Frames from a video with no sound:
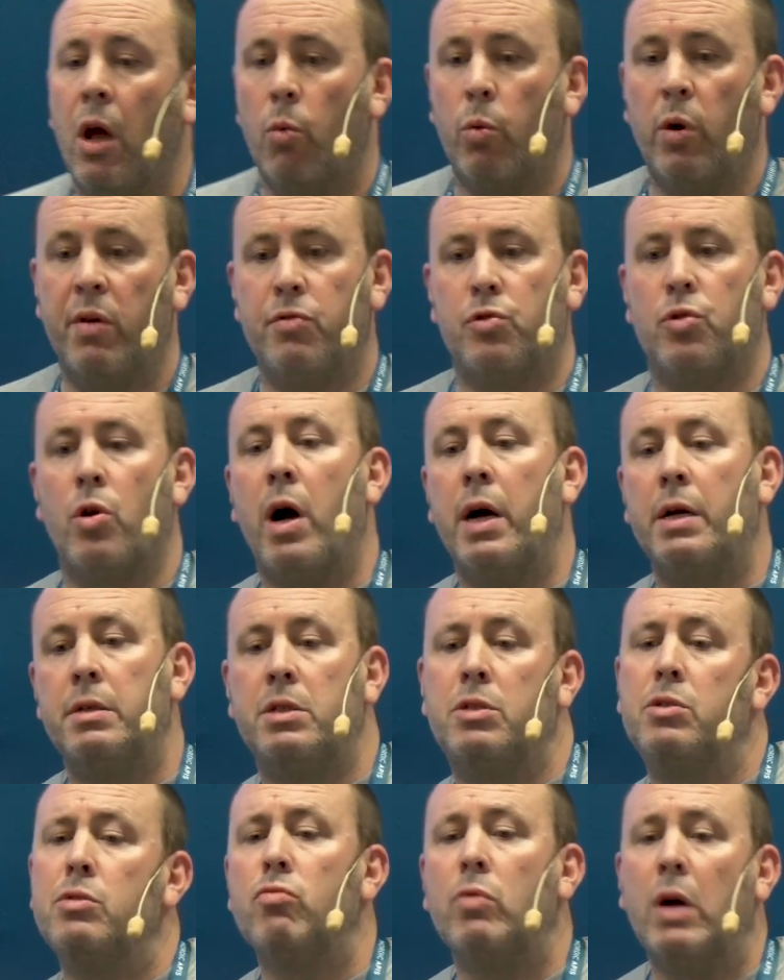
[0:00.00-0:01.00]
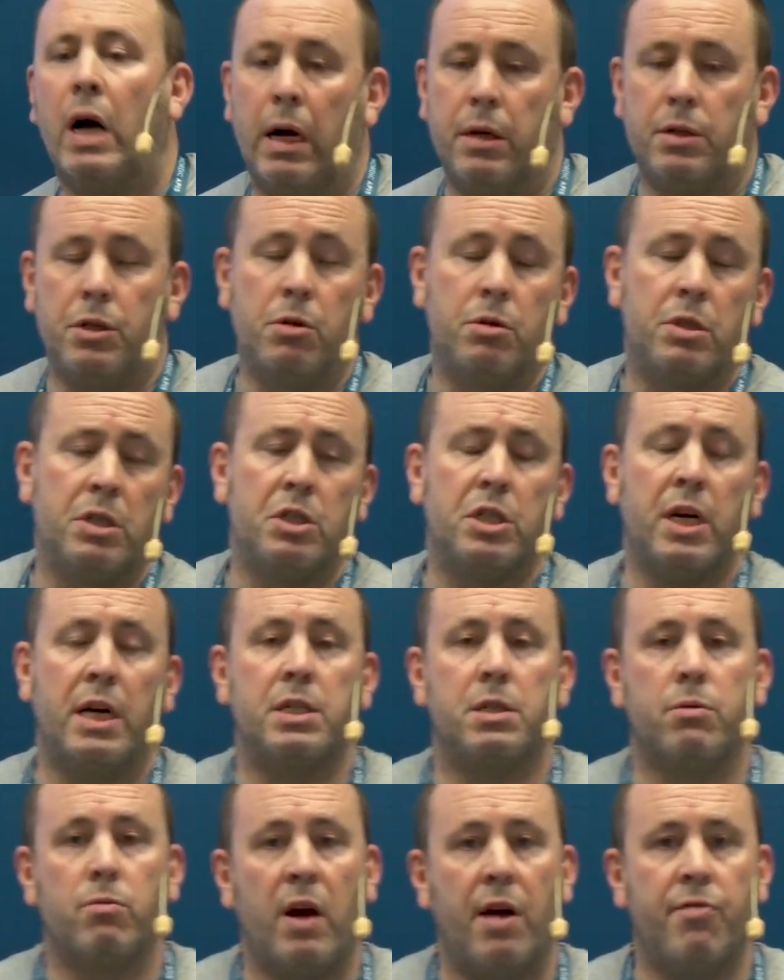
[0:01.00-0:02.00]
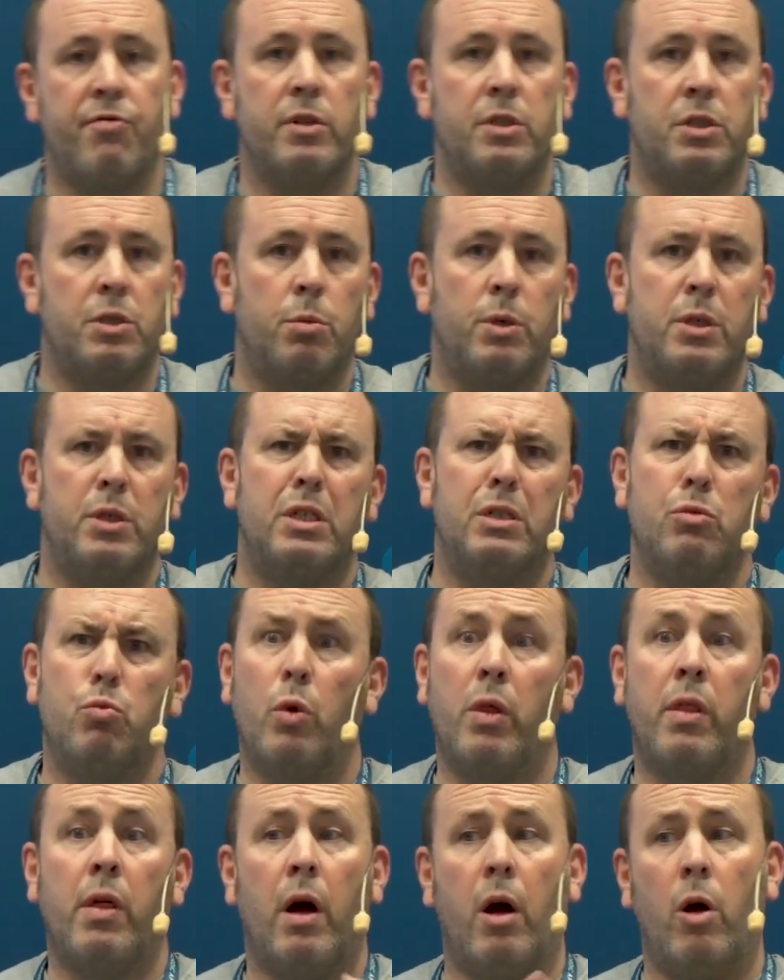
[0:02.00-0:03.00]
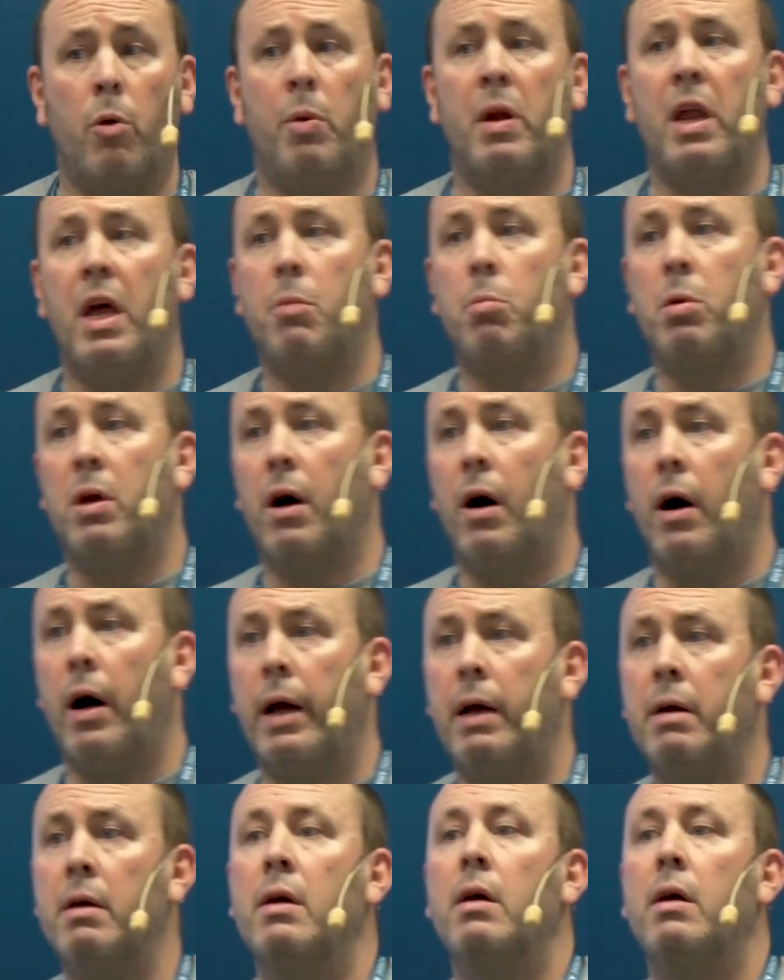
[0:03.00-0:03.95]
We've tried using JSON references with OpenAPI